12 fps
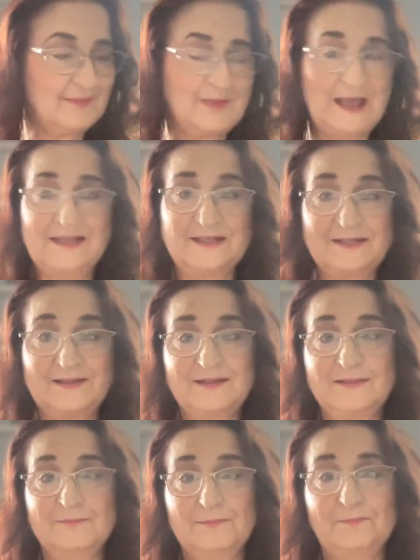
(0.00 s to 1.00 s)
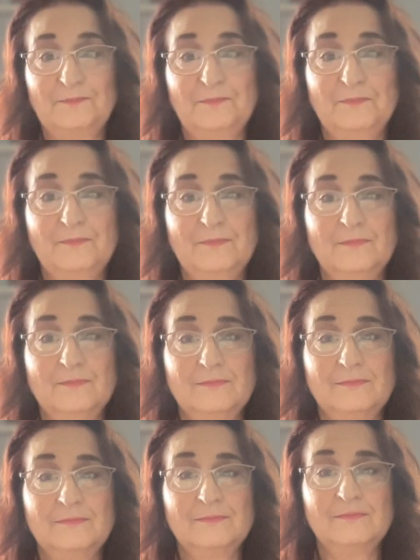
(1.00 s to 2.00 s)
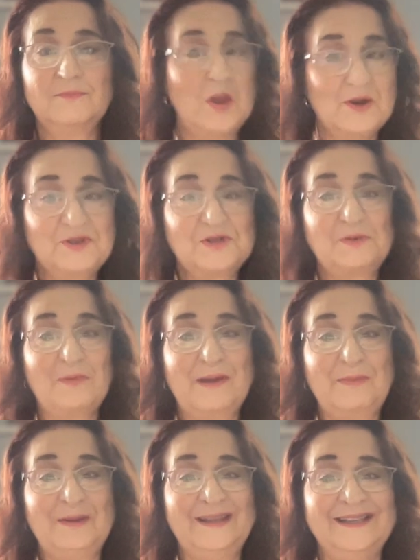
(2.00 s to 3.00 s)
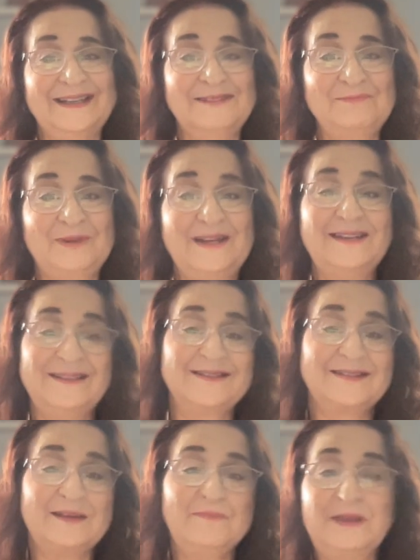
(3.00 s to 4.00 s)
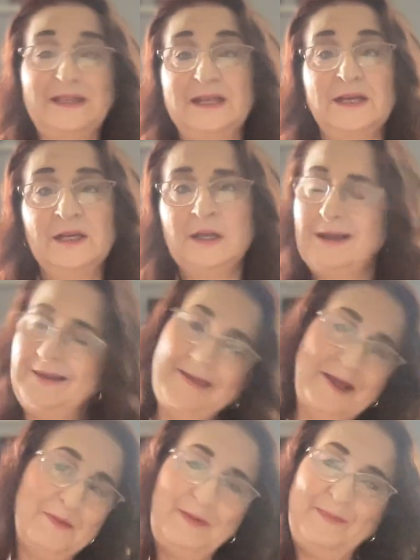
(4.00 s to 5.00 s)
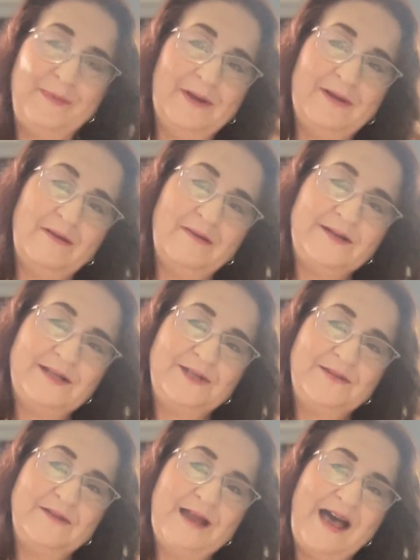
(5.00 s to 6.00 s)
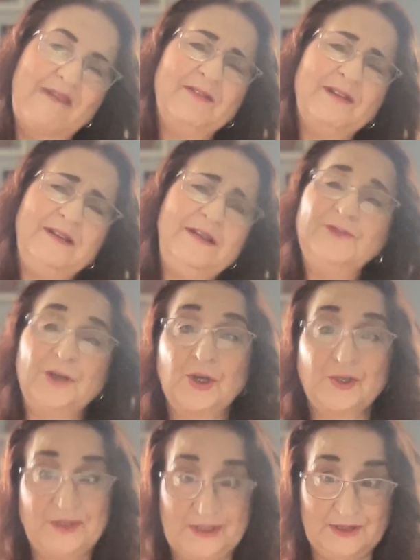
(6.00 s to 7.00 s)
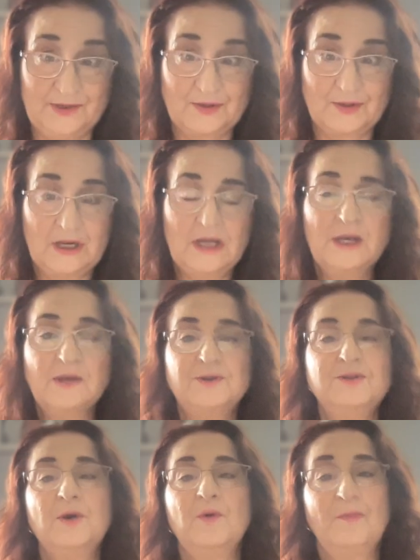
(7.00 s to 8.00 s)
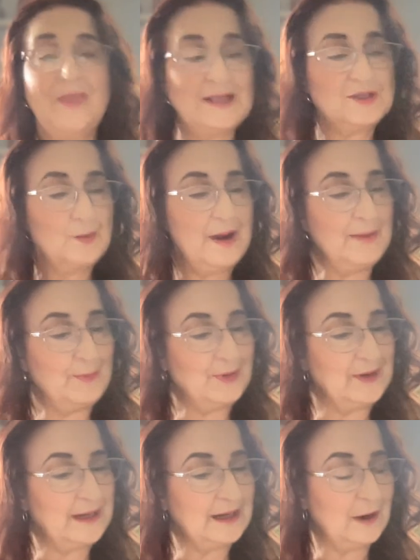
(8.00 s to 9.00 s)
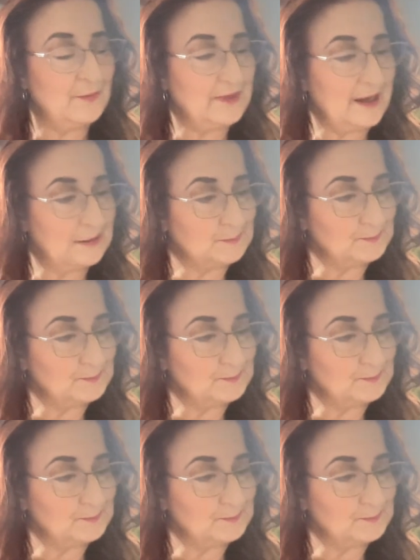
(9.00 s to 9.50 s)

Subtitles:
That's not just my opinion, but it's something that a lot of people just haven't even considered. So that's why I'm putting it out there.